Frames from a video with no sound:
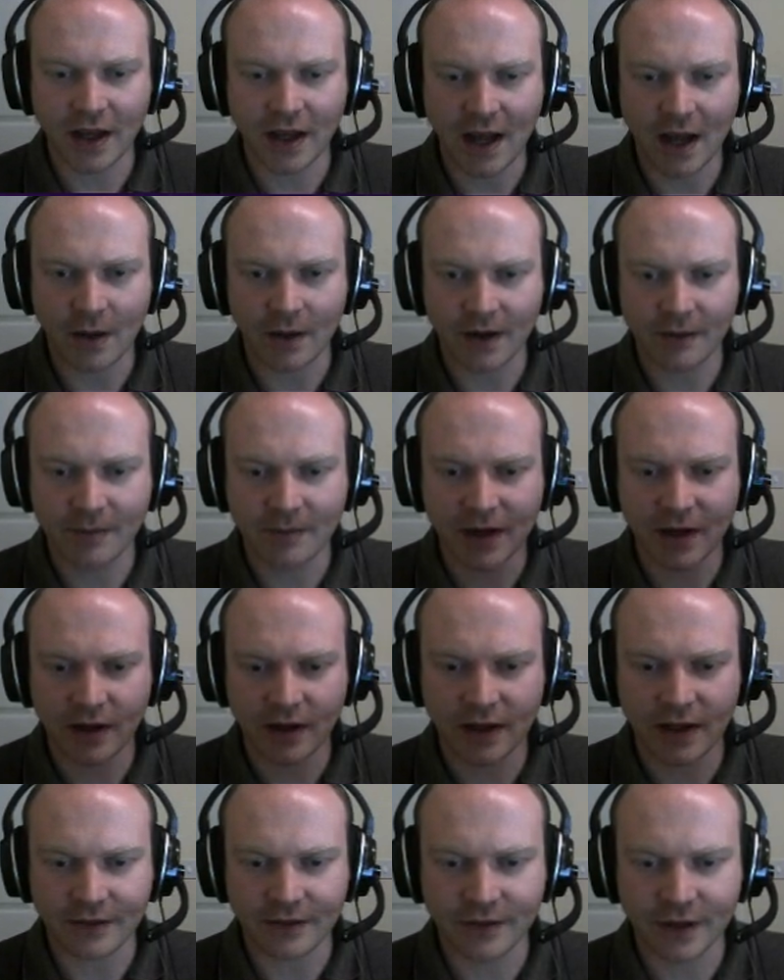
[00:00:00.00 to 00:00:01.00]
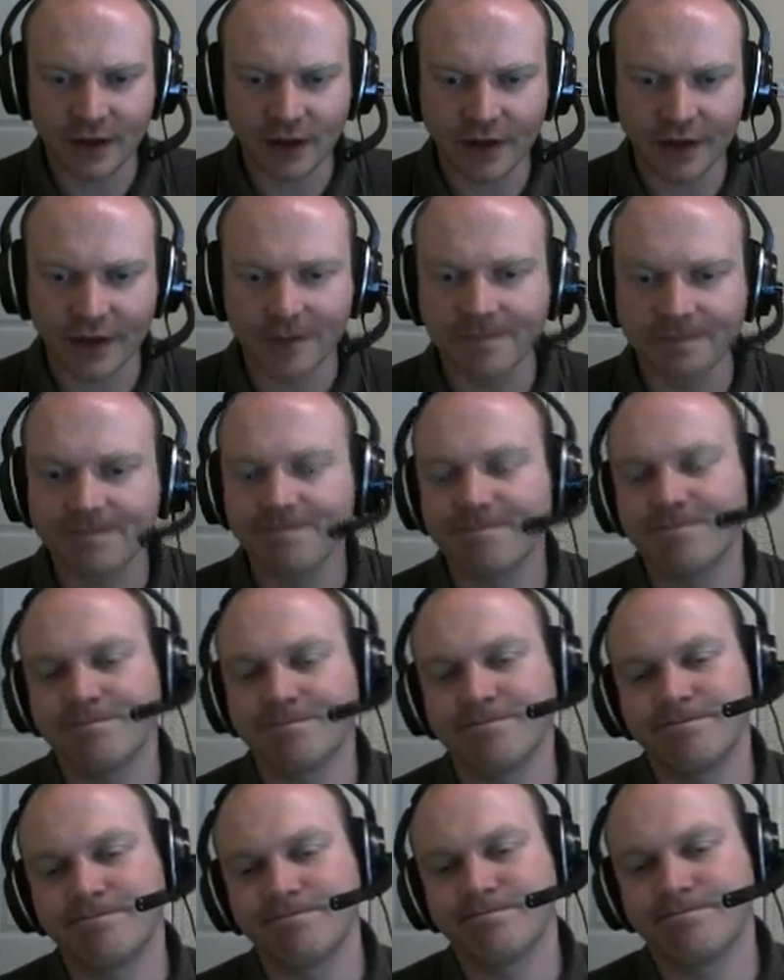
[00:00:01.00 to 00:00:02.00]
it out, and I've made all that for nothing.
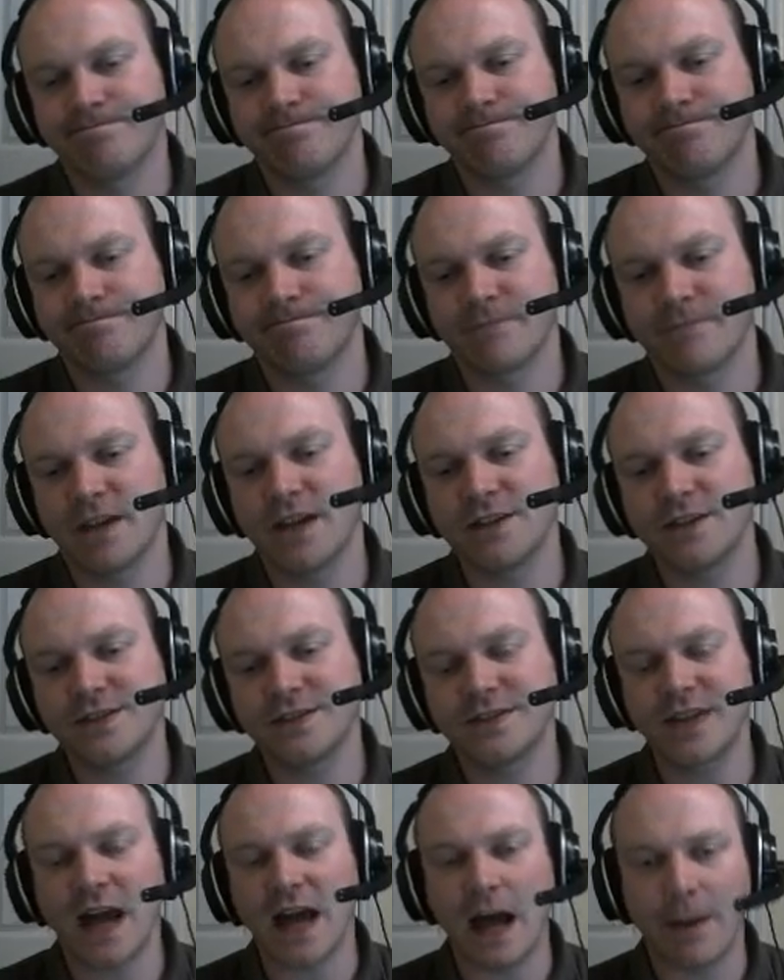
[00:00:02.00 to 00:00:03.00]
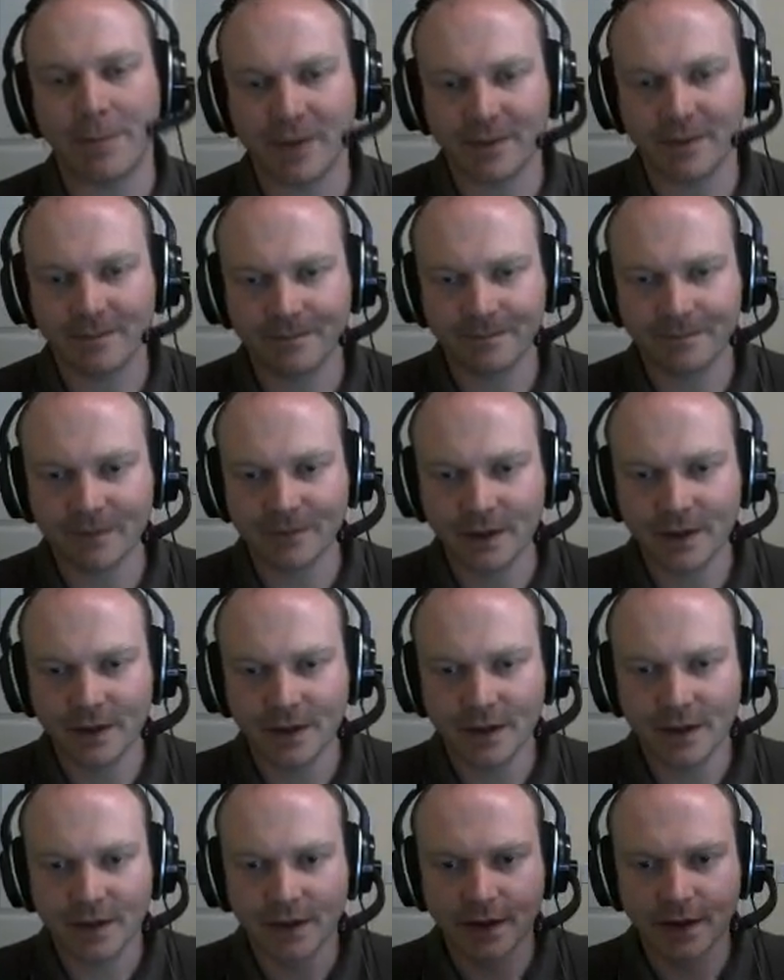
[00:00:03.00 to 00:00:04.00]
It's sap.
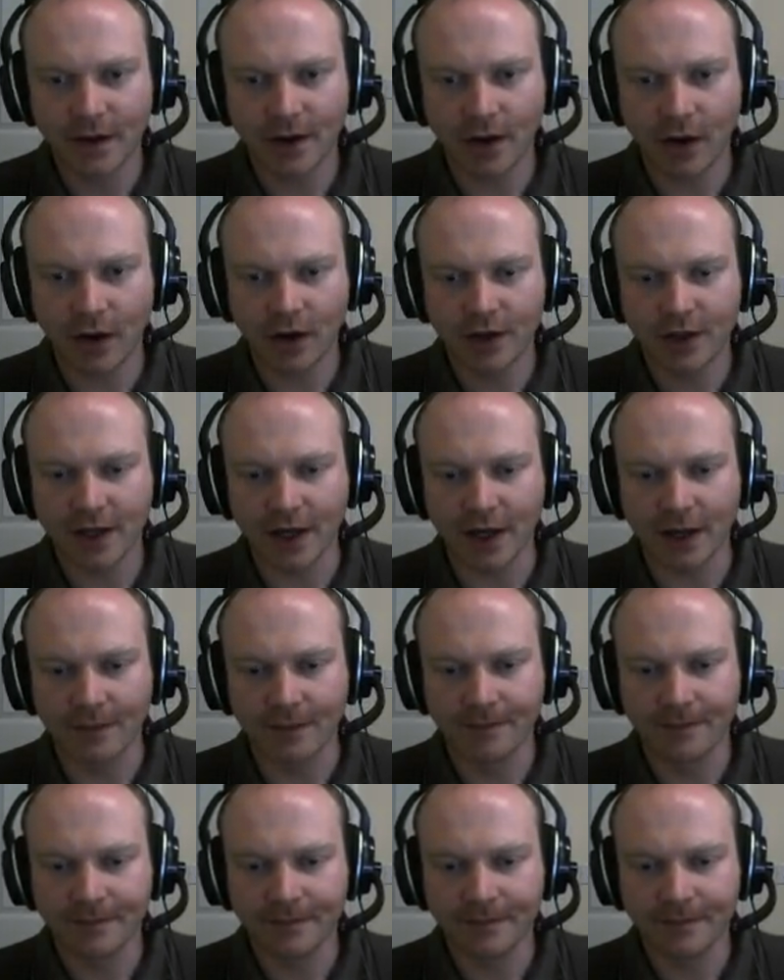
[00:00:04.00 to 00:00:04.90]
Okay.